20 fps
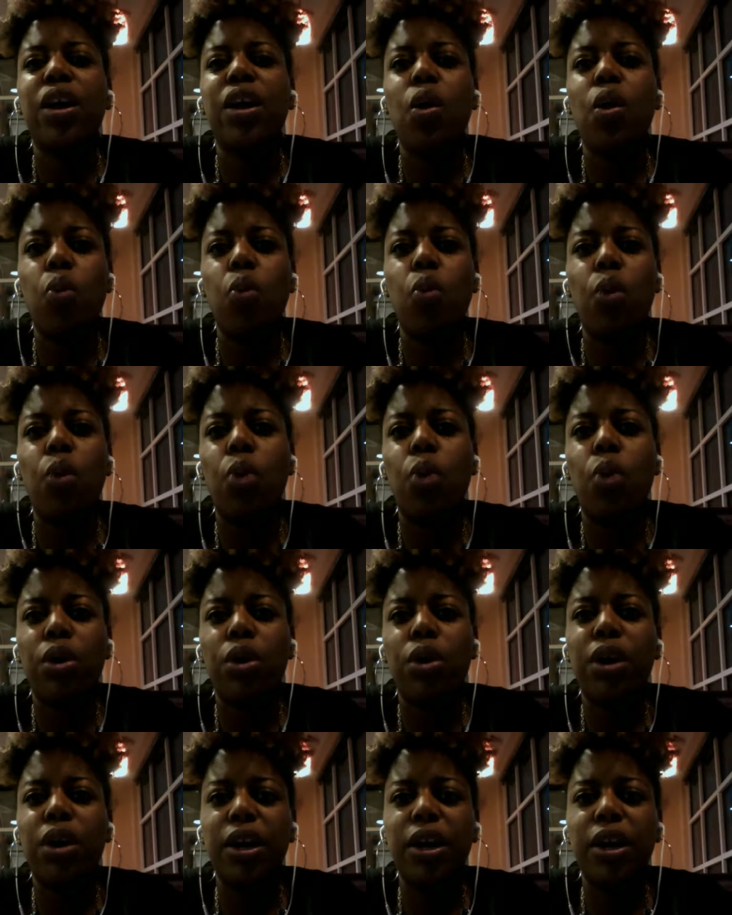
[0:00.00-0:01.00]
will work.
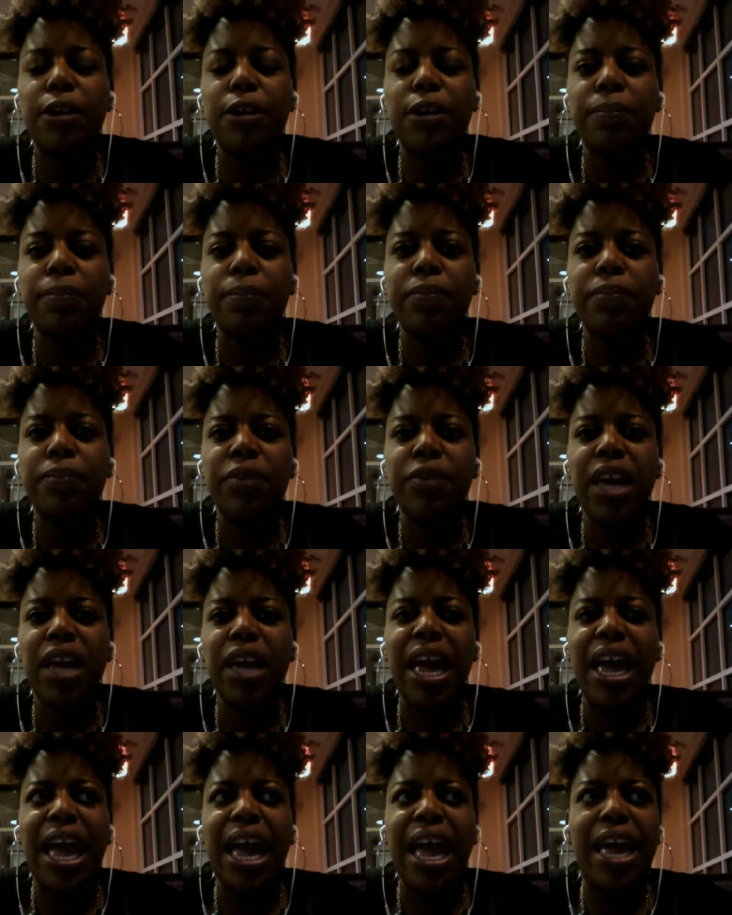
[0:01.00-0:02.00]

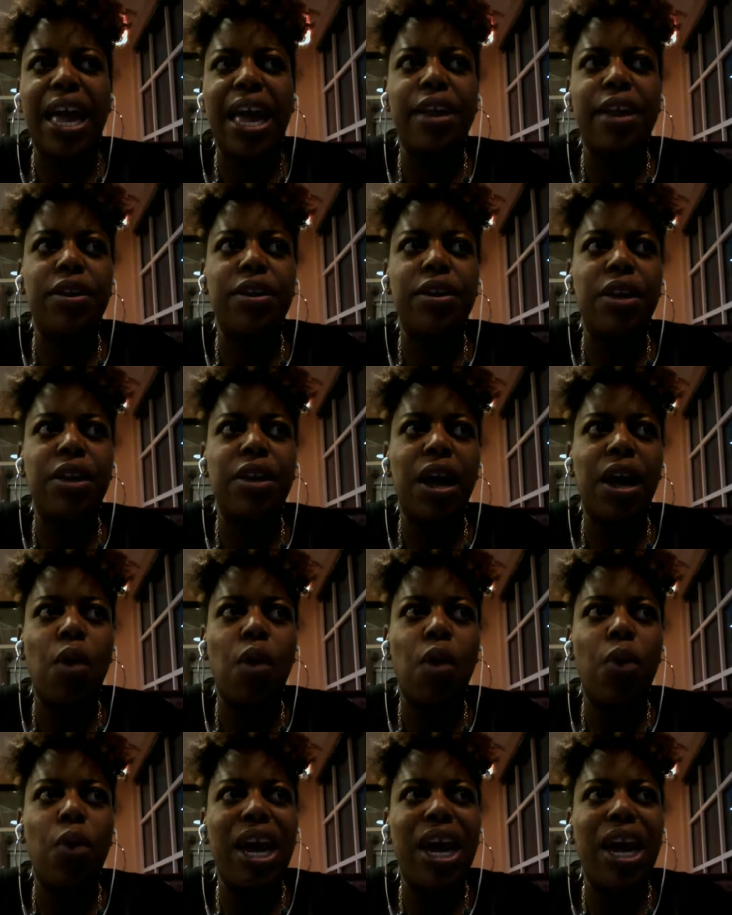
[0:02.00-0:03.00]
And
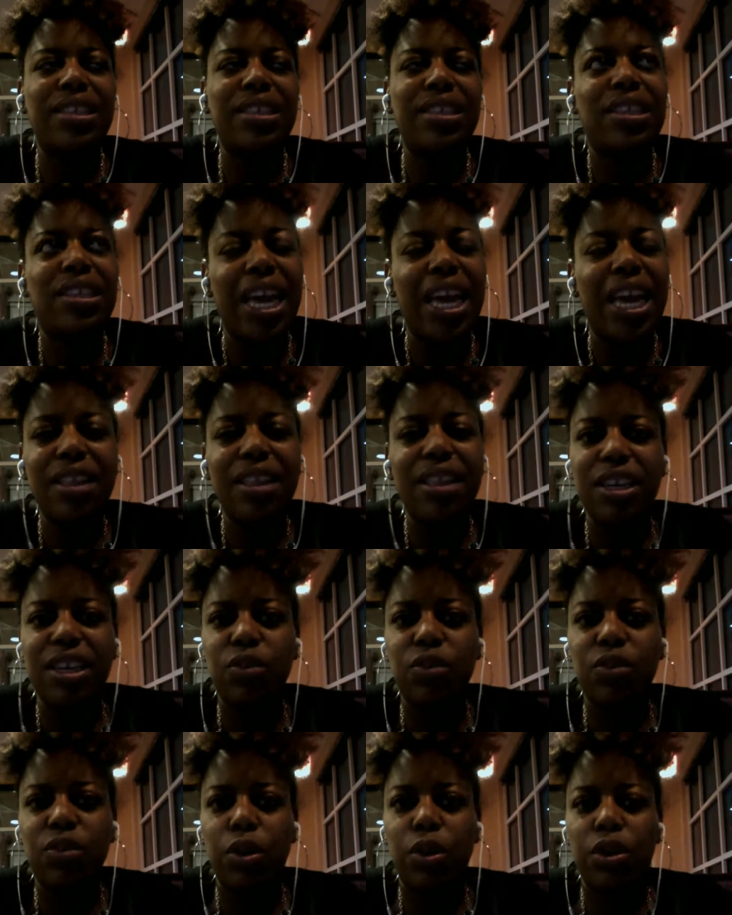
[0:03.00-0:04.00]
when I say these
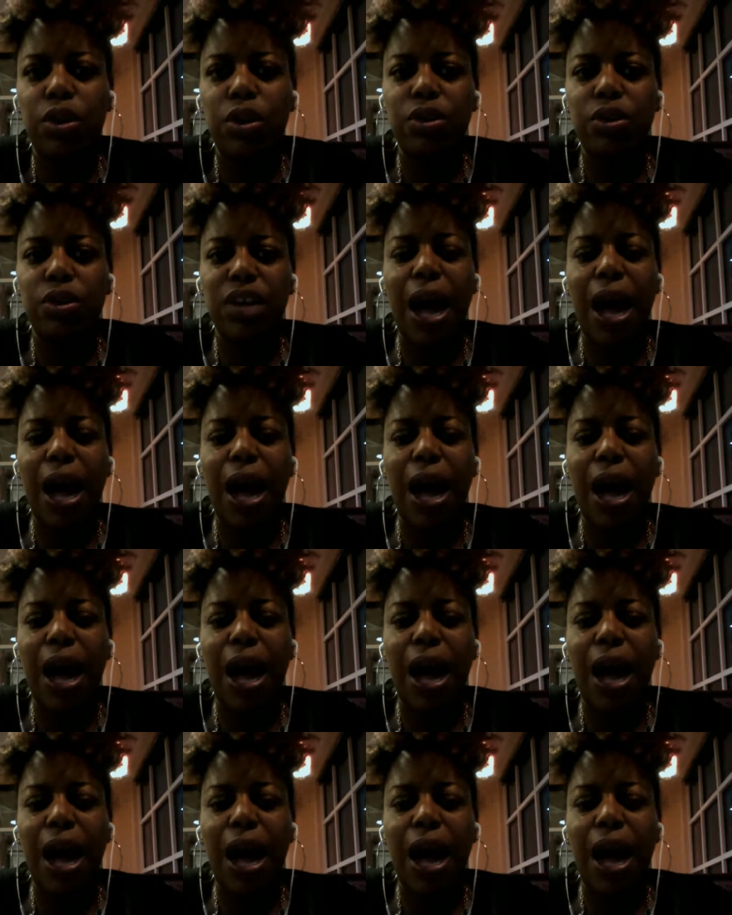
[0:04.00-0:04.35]
words,